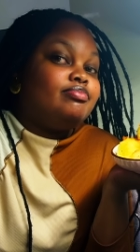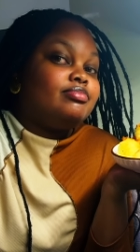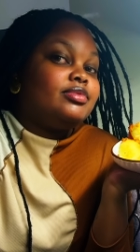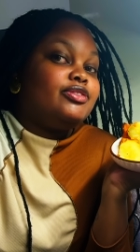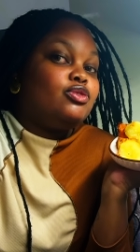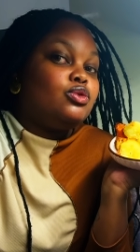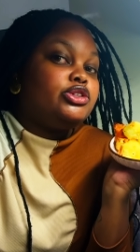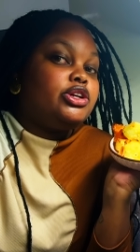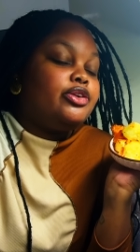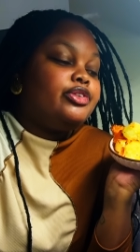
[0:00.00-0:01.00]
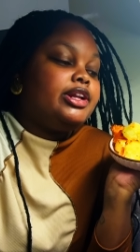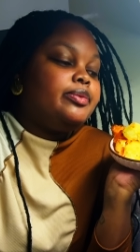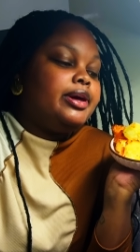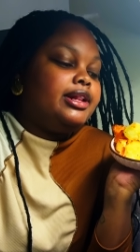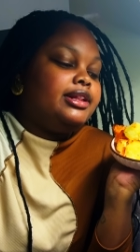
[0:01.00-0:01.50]
They've cooked really
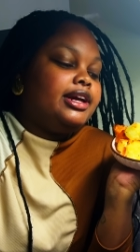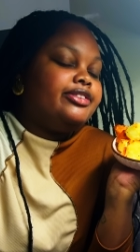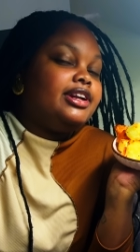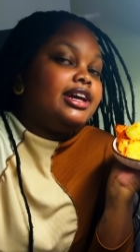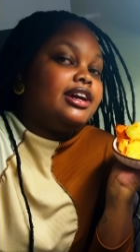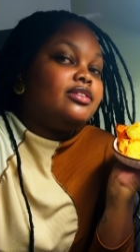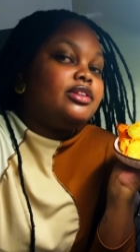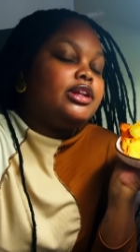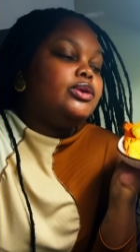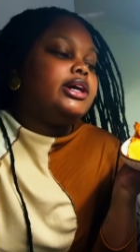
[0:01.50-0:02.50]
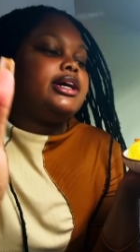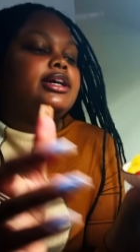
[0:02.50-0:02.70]
well. I really like how they look.